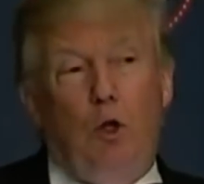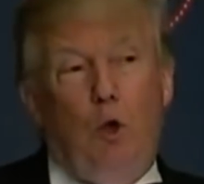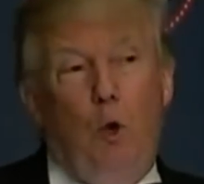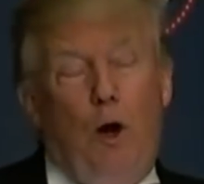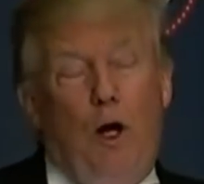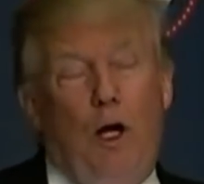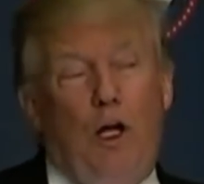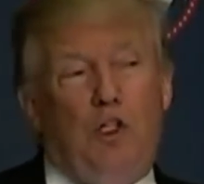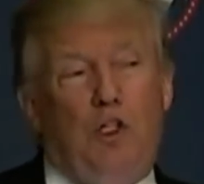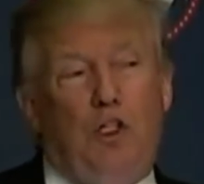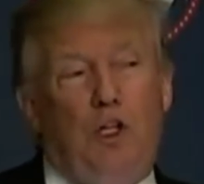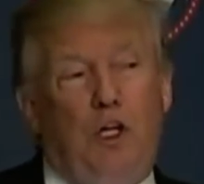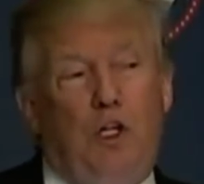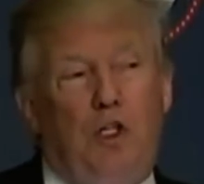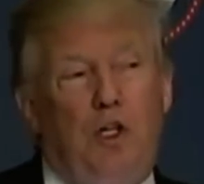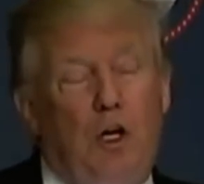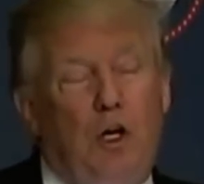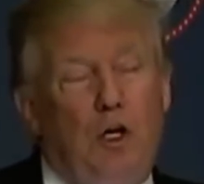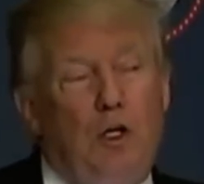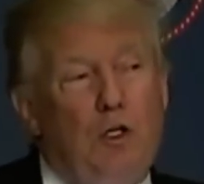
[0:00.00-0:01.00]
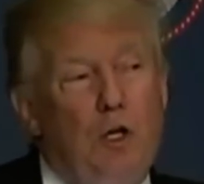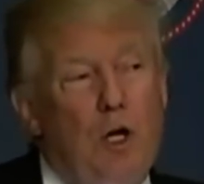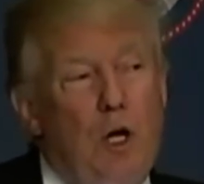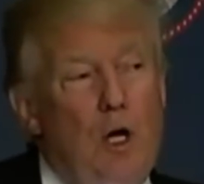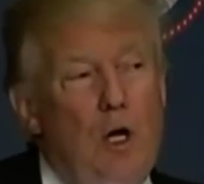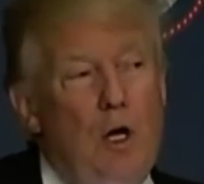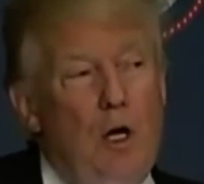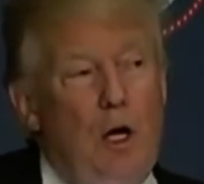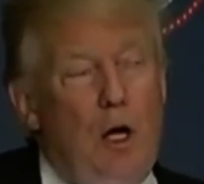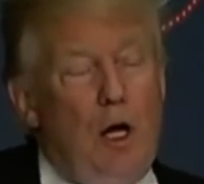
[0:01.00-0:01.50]
26 years.
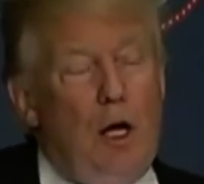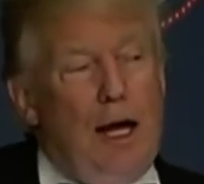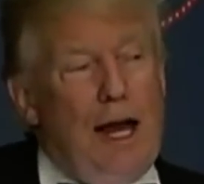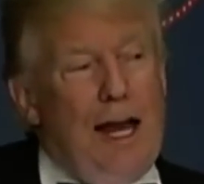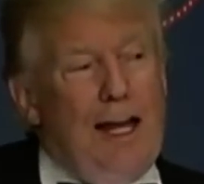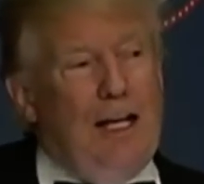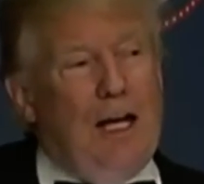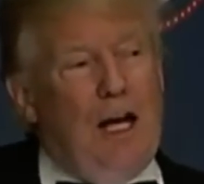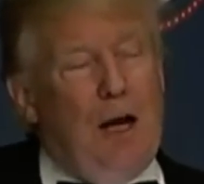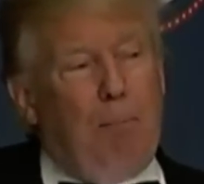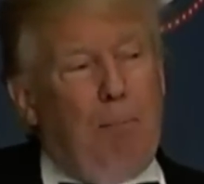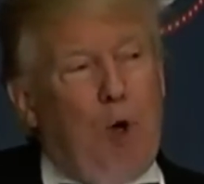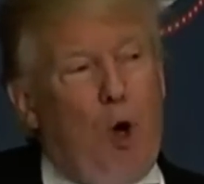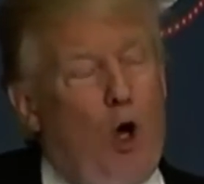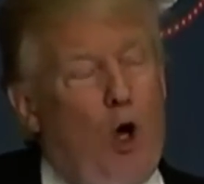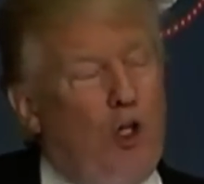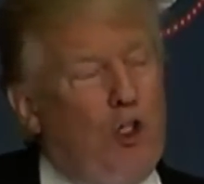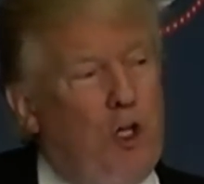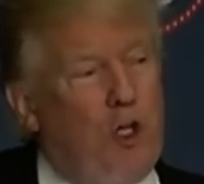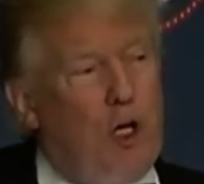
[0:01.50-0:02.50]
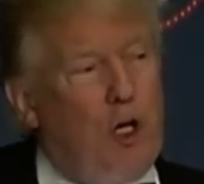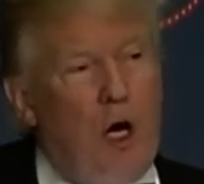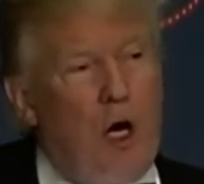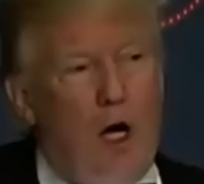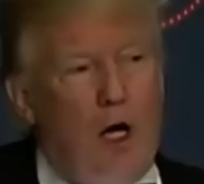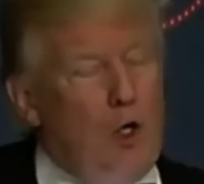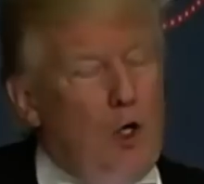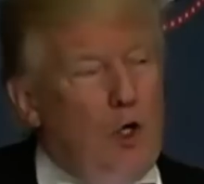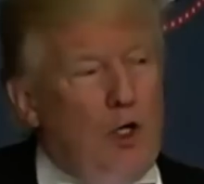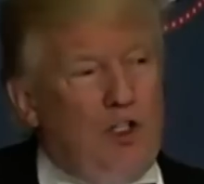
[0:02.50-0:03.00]
It ended up costing
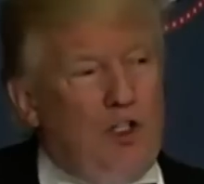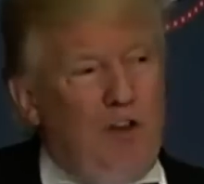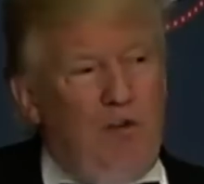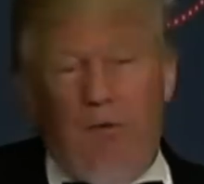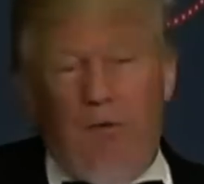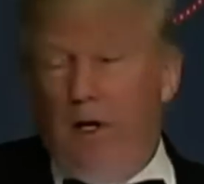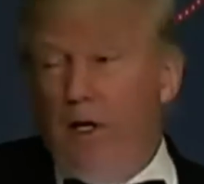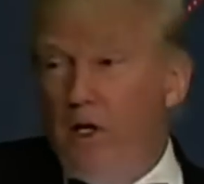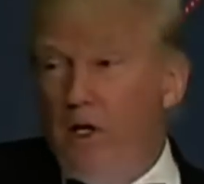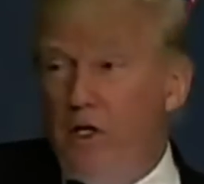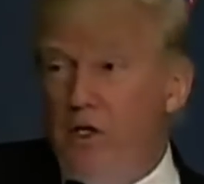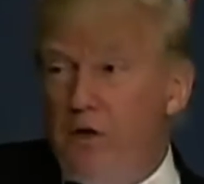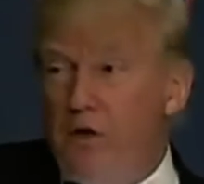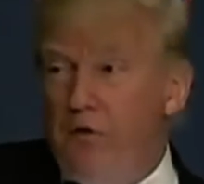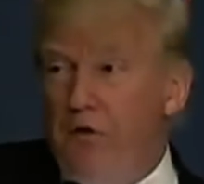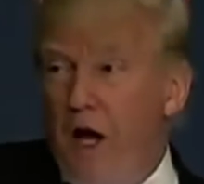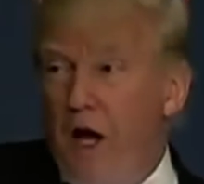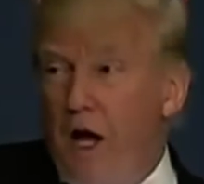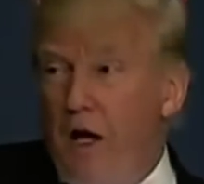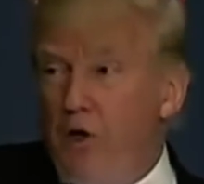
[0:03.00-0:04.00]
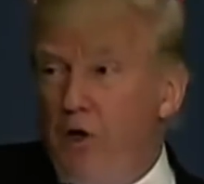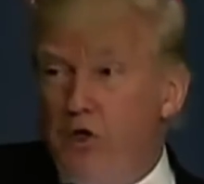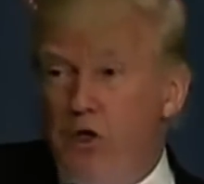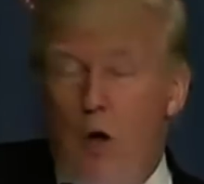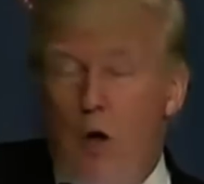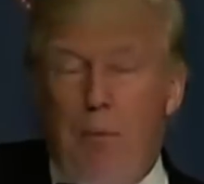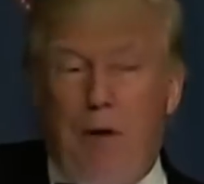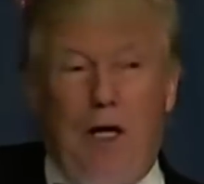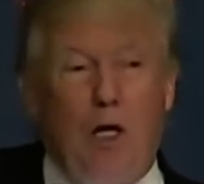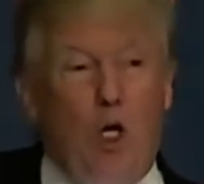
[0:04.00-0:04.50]
hundreds of millions of dollars.
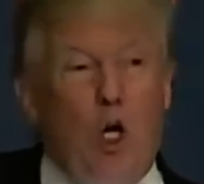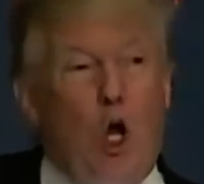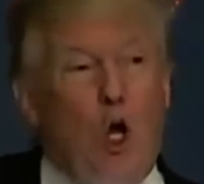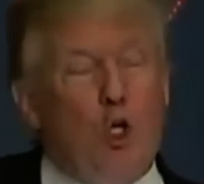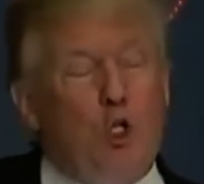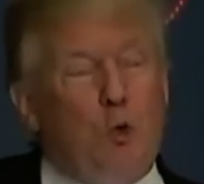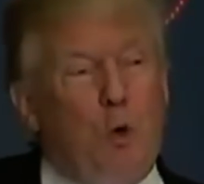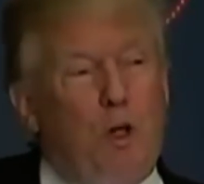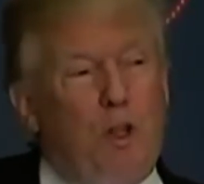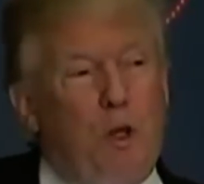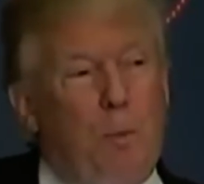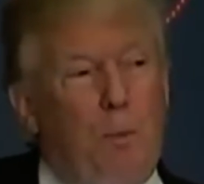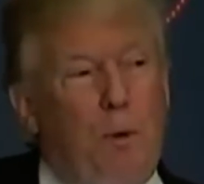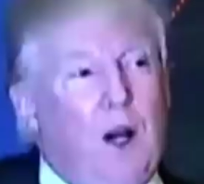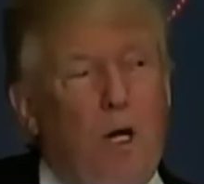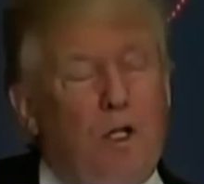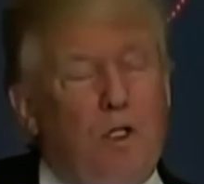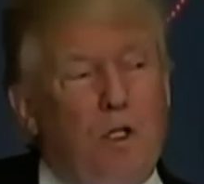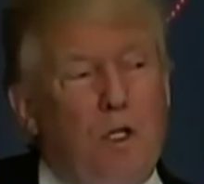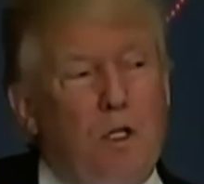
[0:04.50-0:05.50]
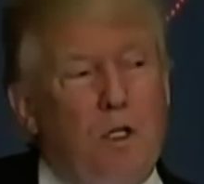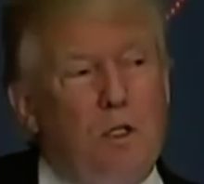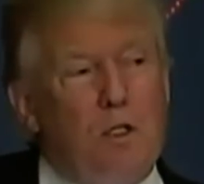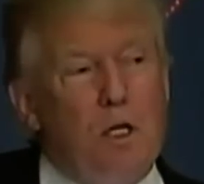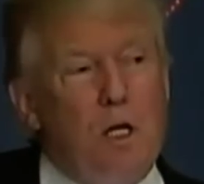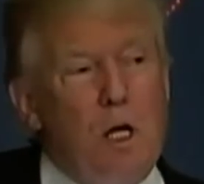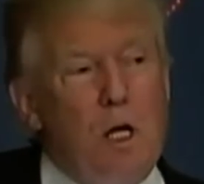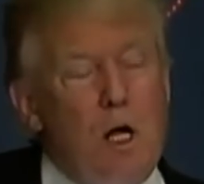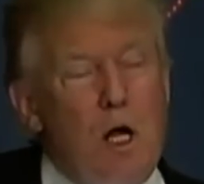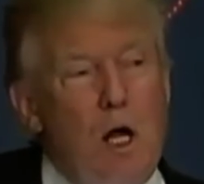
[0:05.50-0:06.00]
Nobody knows what the price is.